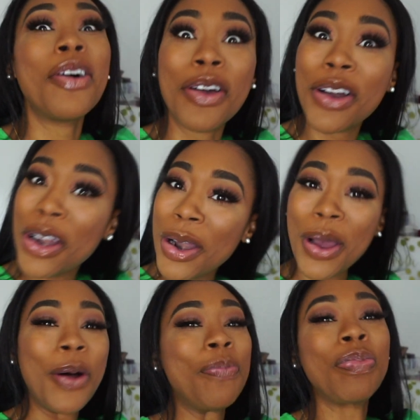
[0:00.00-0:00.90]

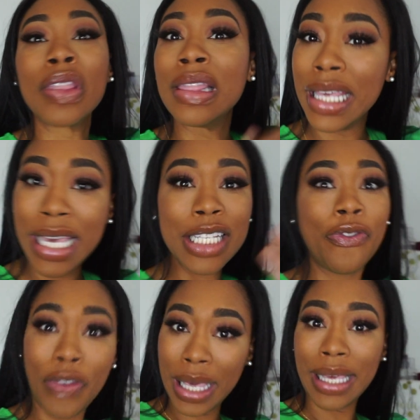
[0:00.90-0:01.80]
Girl, these
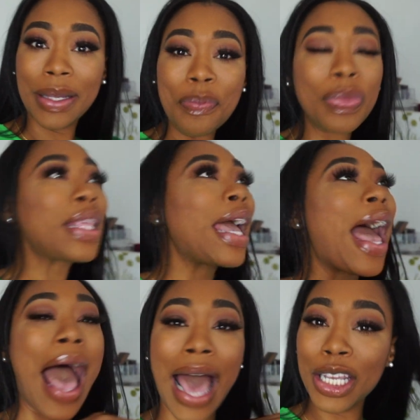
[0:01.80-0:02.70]
feet
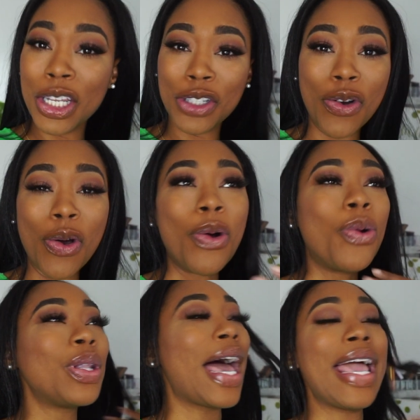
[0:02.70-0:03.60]
out of
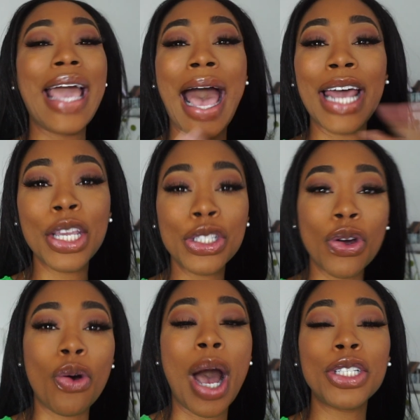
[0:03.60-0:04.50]
control, like out of
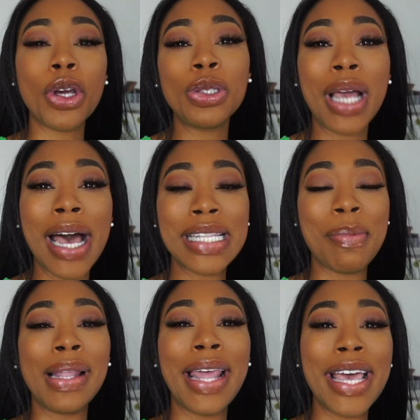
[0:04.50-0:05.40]
control. I showed you guys in
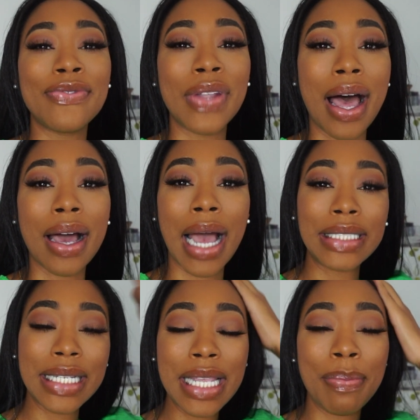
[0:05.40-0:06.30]
my last vlog, I
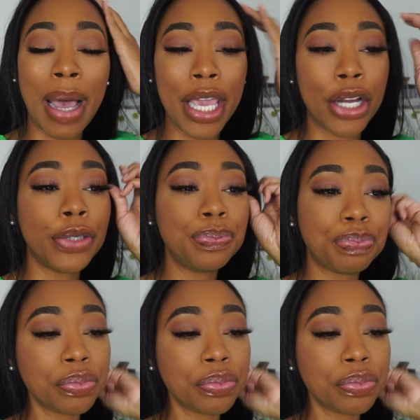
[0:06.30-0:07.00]
just did my hair.